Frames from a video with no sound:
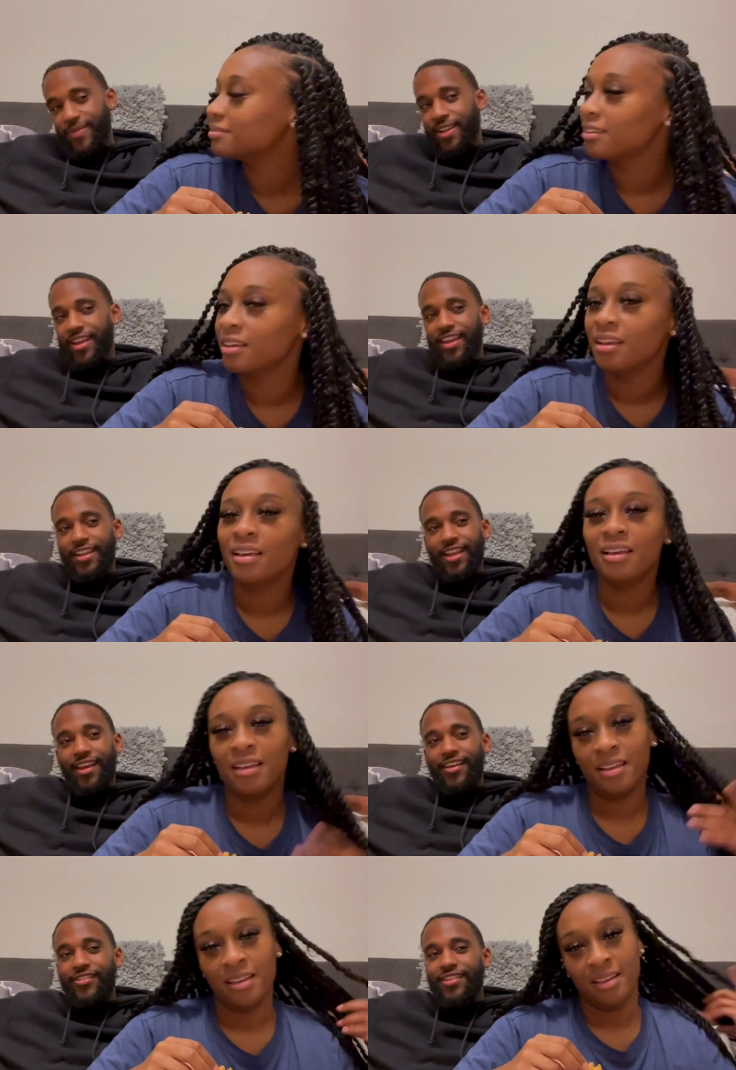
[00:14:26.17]
Speaker 1: at night,
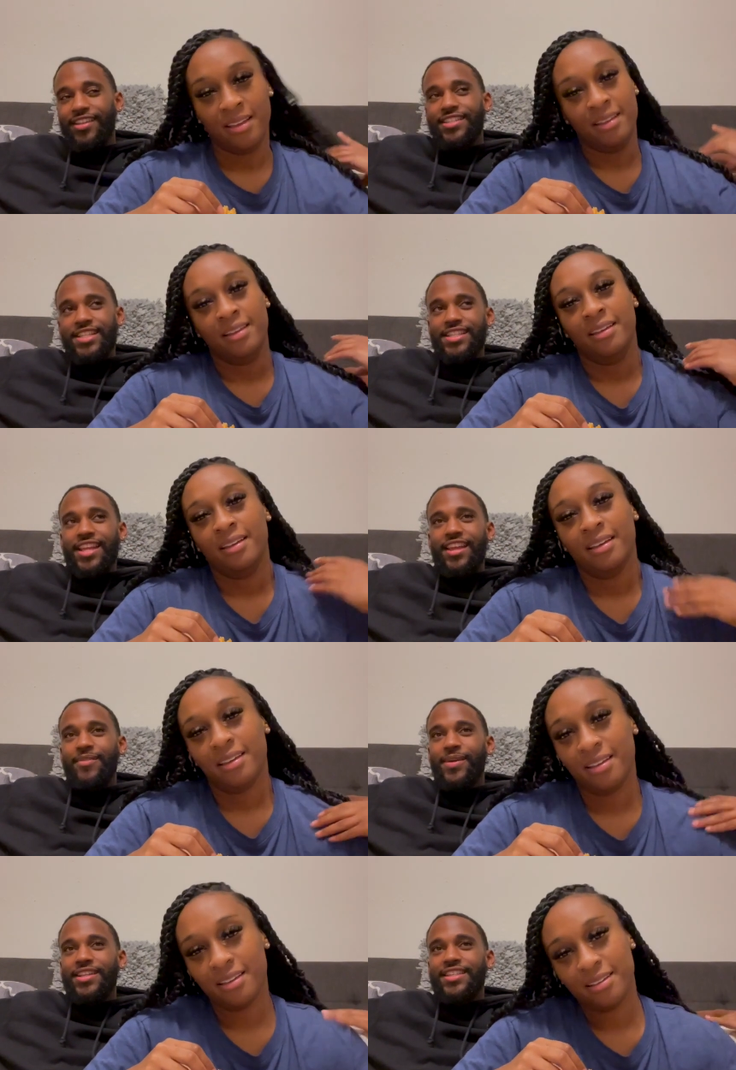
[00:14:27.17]
dog. Really just think
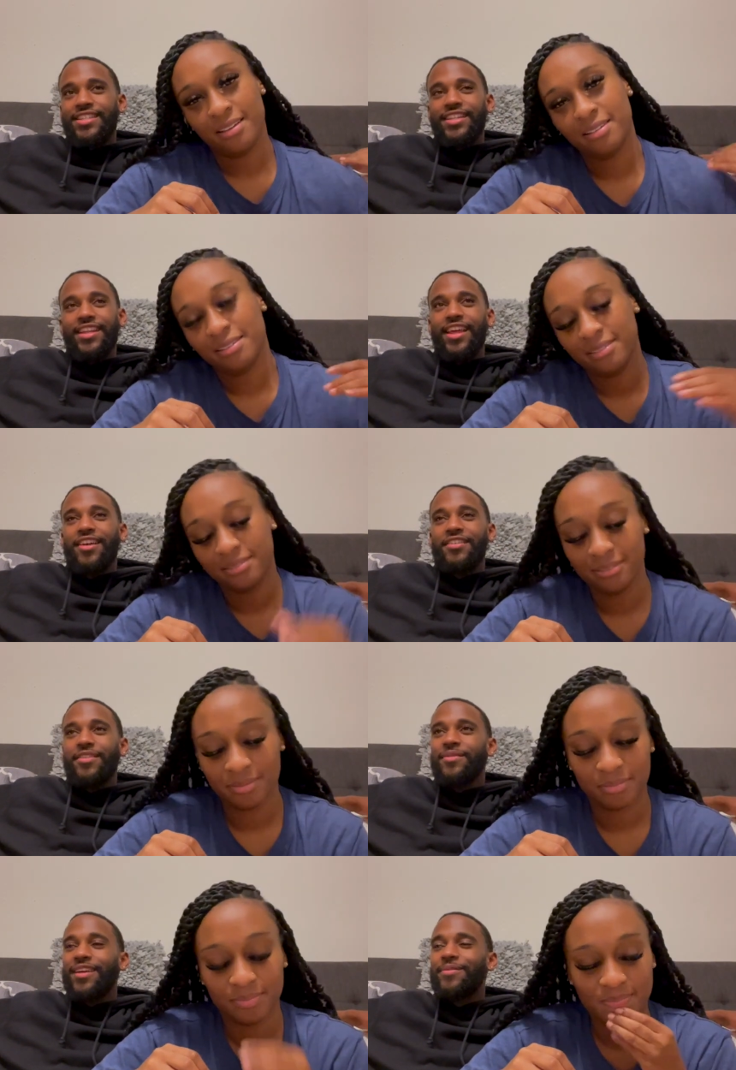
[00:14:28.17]
about this shit now. I'm
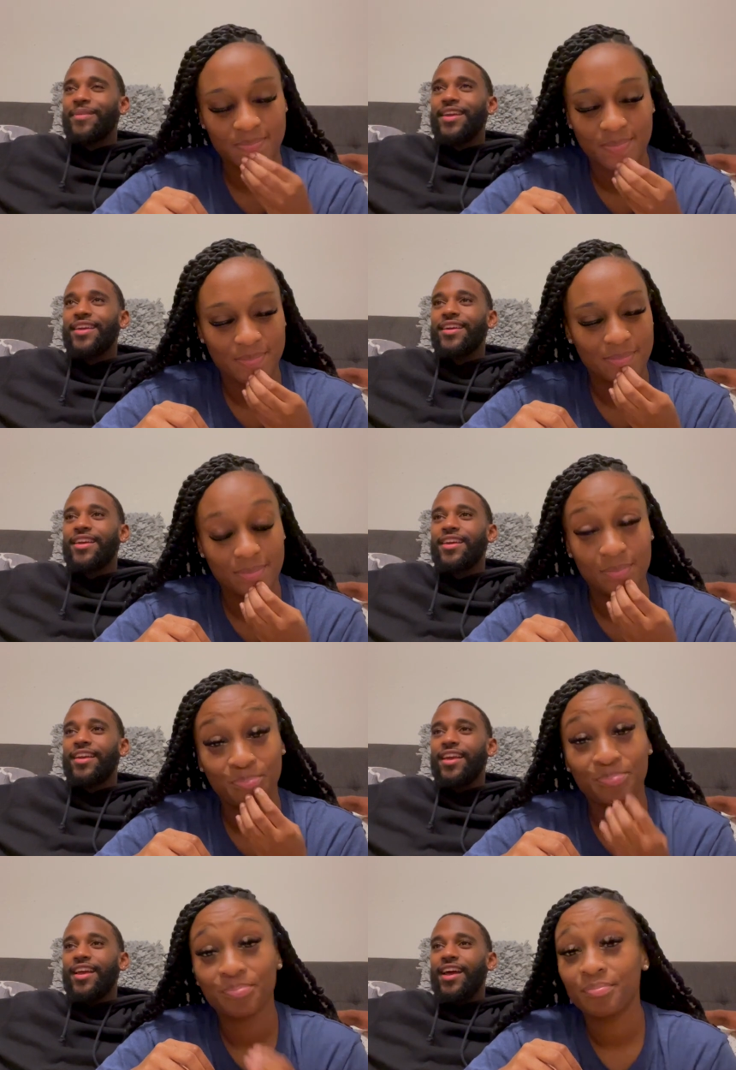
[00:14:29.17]
like, man,
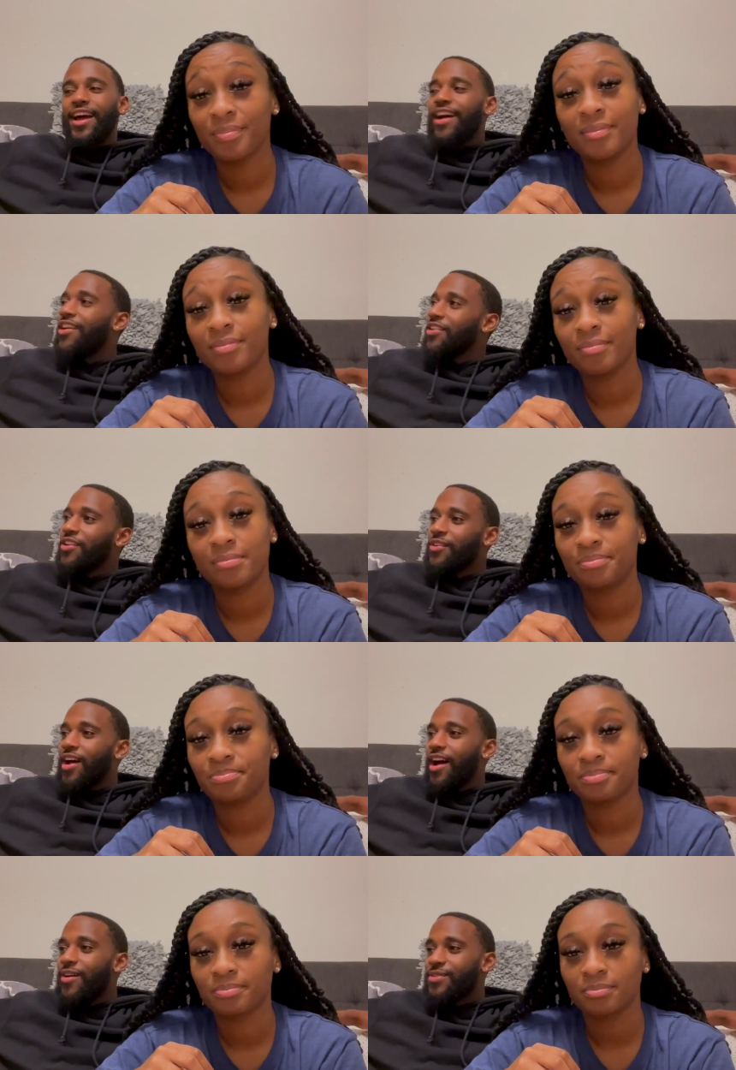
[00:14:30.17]
I don't know
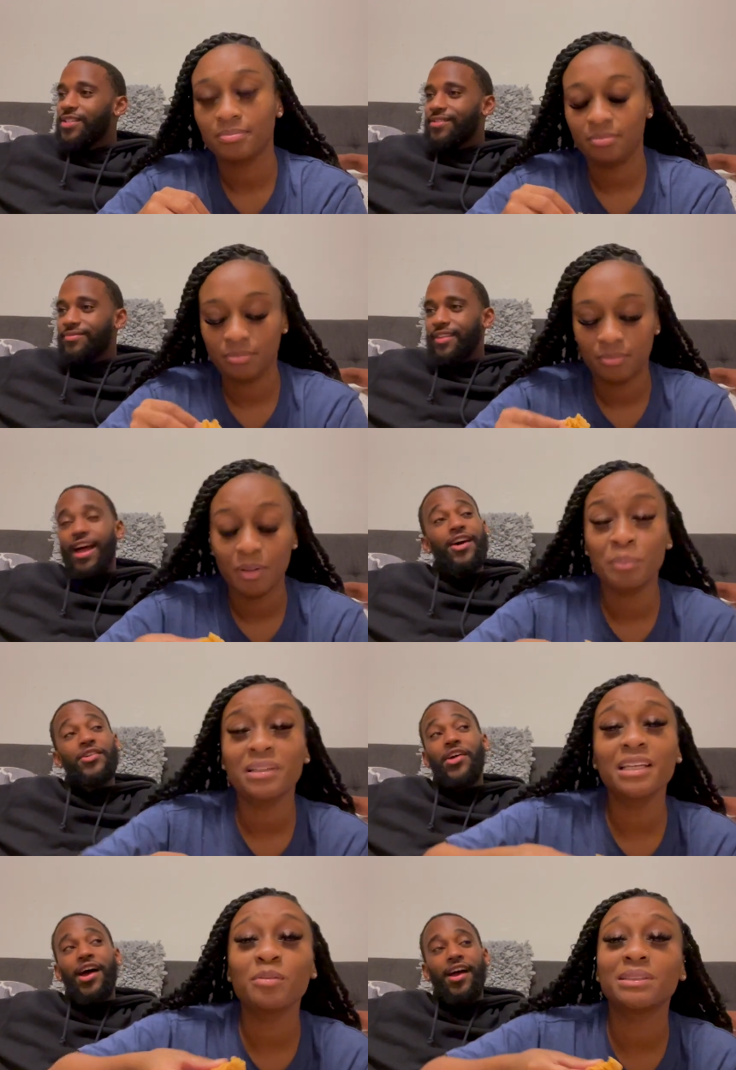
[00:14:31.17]
how I was.
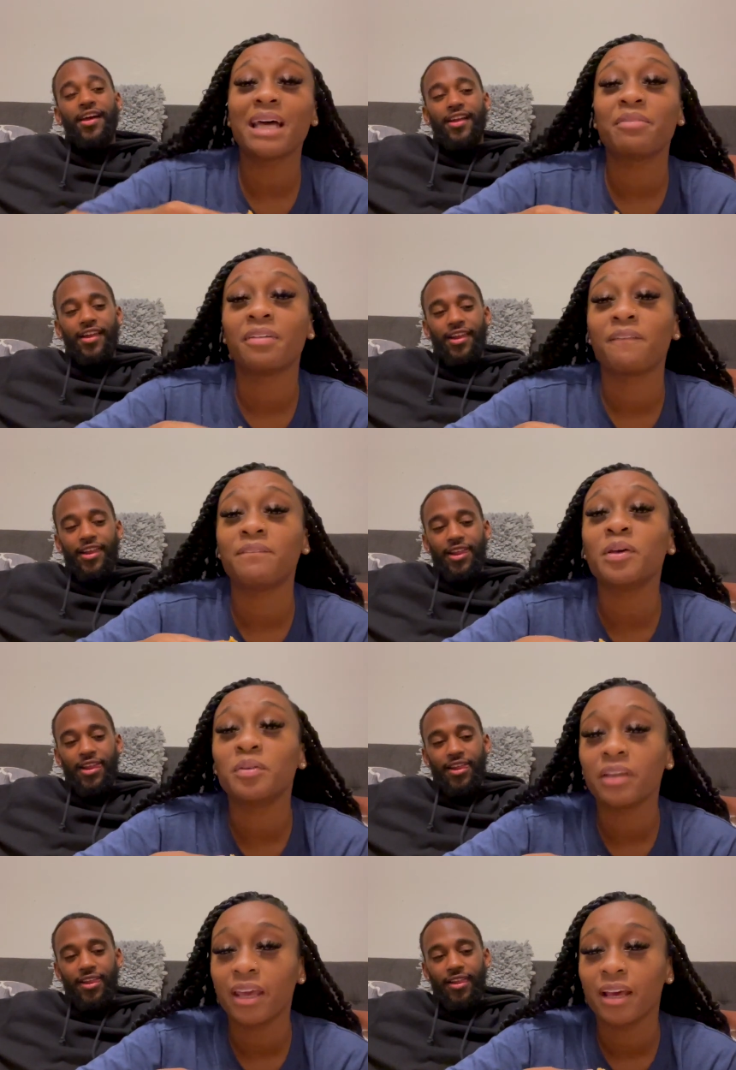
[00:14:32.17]
Malik was
Speaker 2: having a
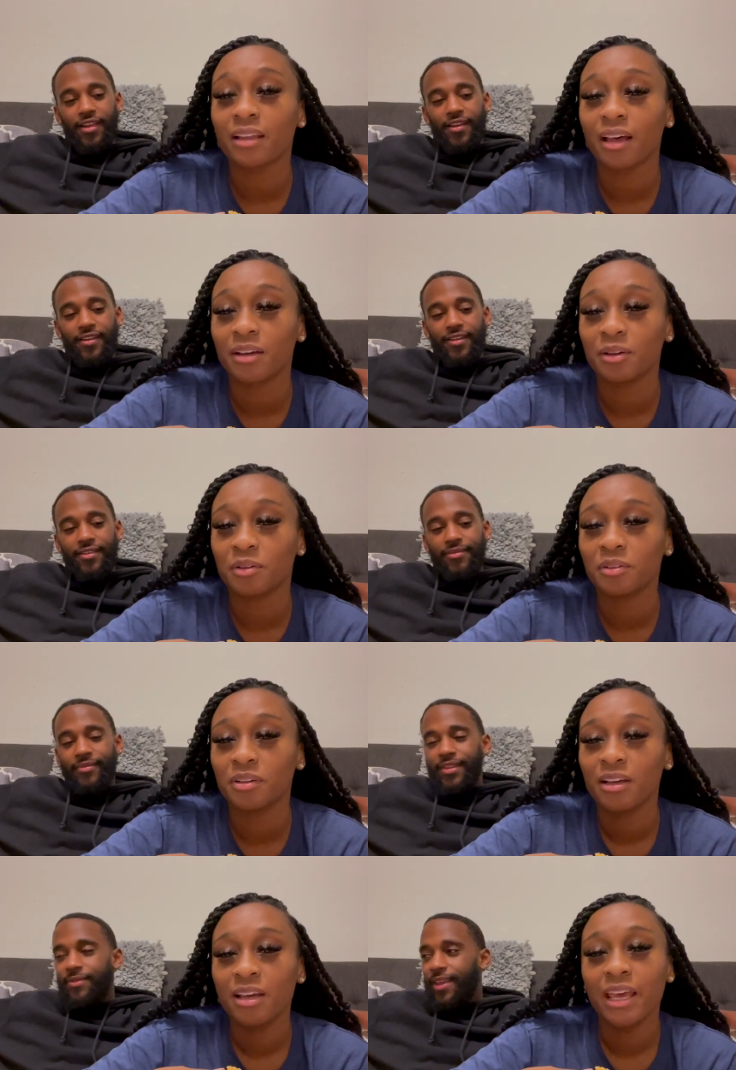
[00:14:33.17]
field day at Quino.
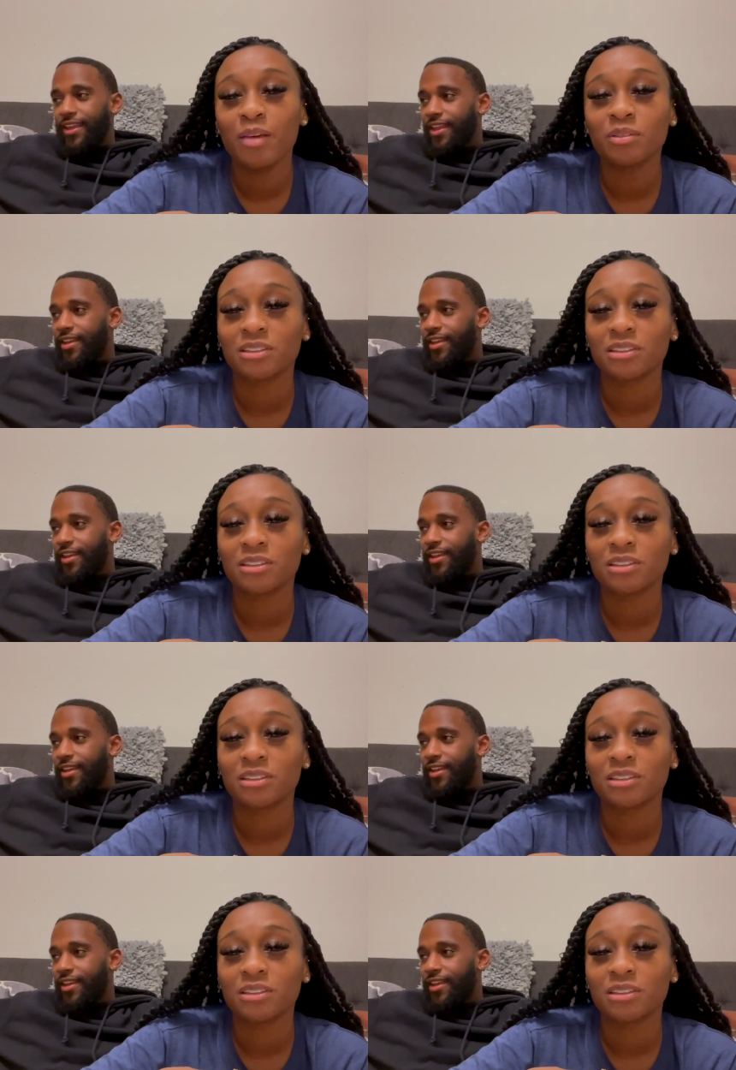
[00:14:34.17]
He was